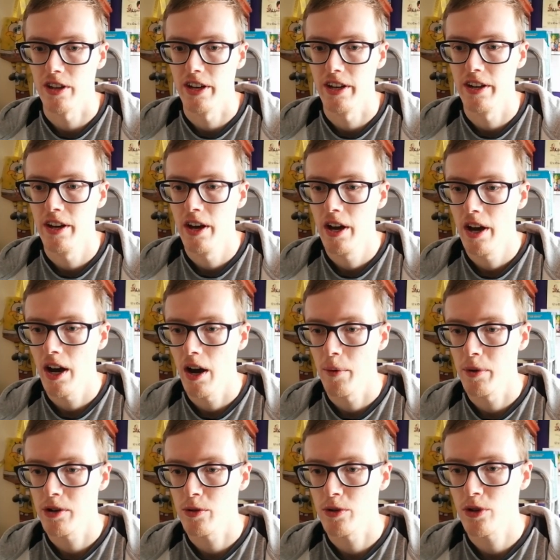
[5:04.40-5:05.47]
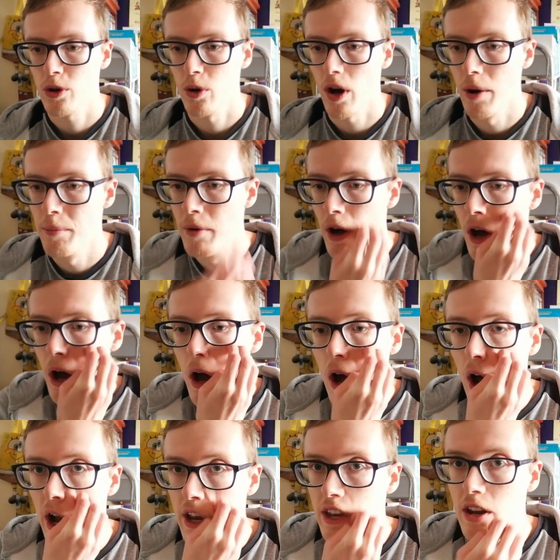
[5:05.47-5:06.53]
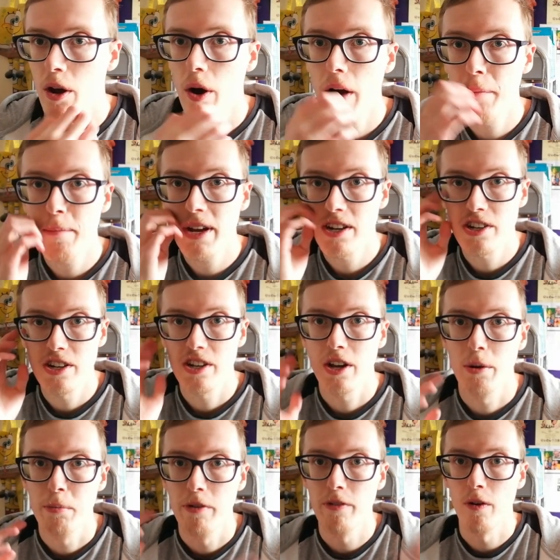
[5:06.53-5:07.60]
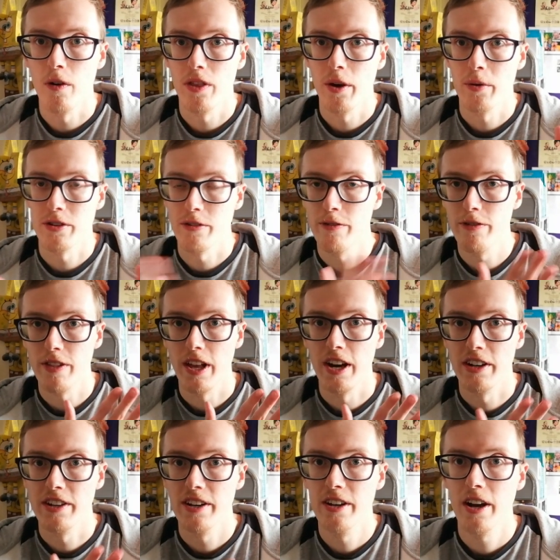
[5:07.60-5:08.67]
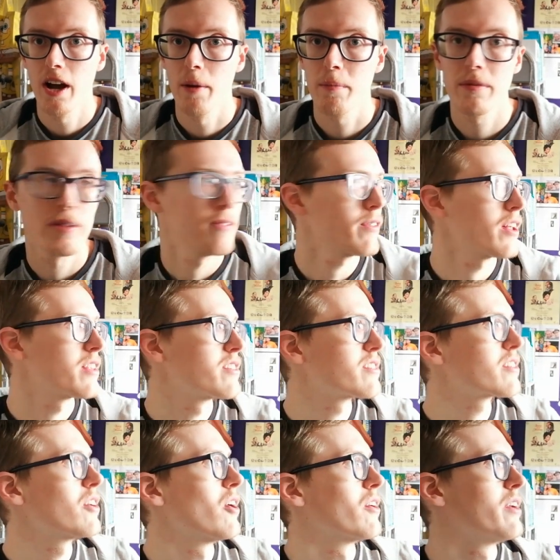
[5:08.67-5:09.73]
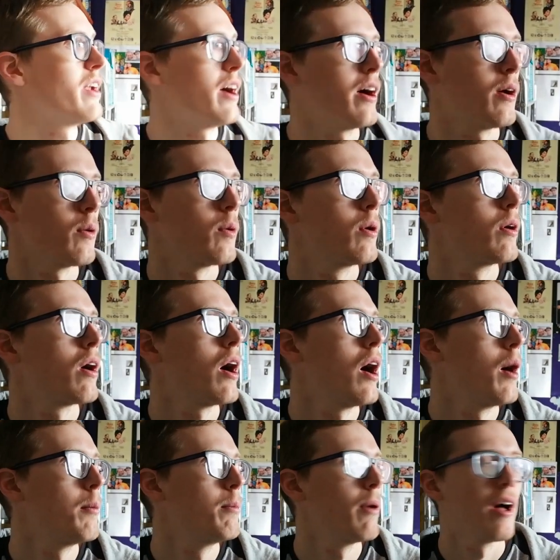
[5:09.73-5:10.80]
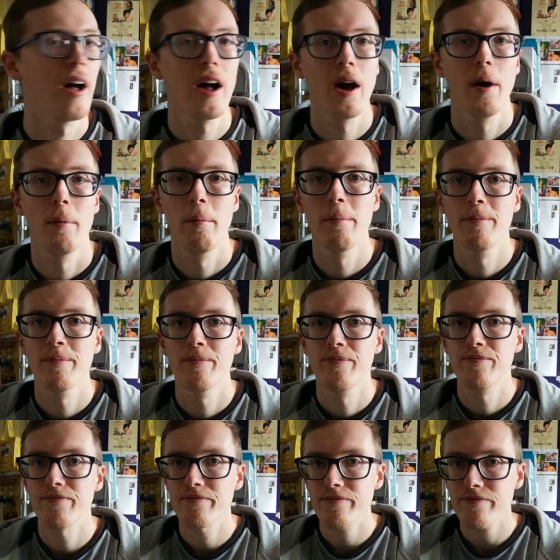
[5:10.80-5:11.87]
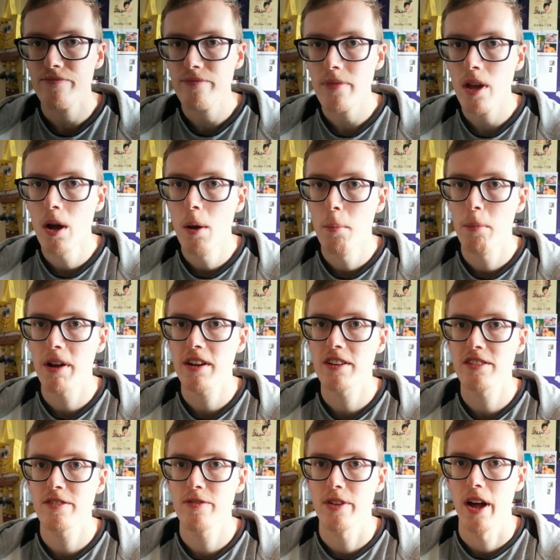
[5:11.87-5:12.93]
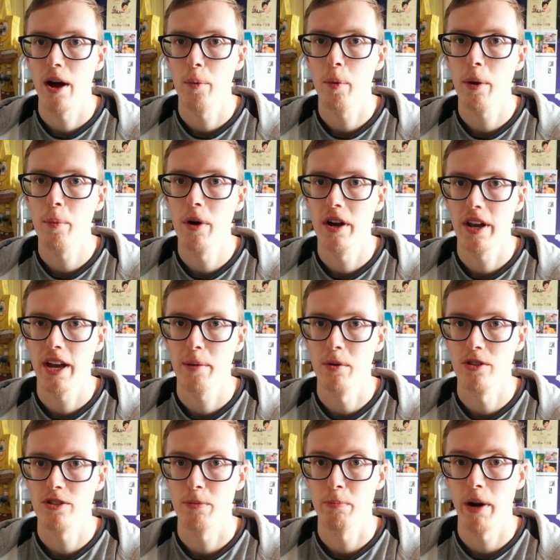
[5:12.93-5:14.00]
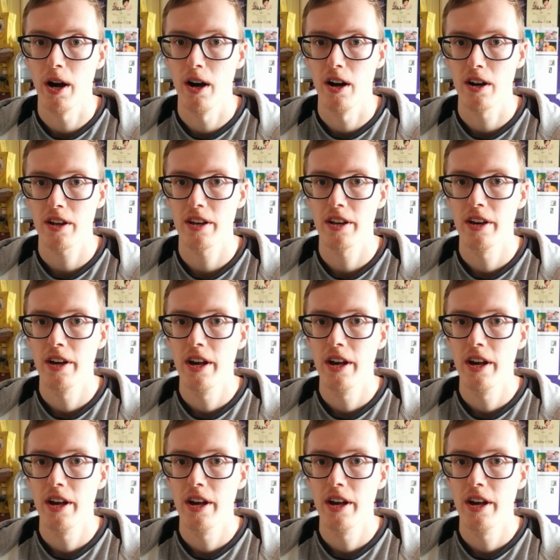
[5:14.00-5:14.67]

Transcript: in, which was cool. And I mentioned before there was a flood. The flood's gone now, but because of that, we weren't able to park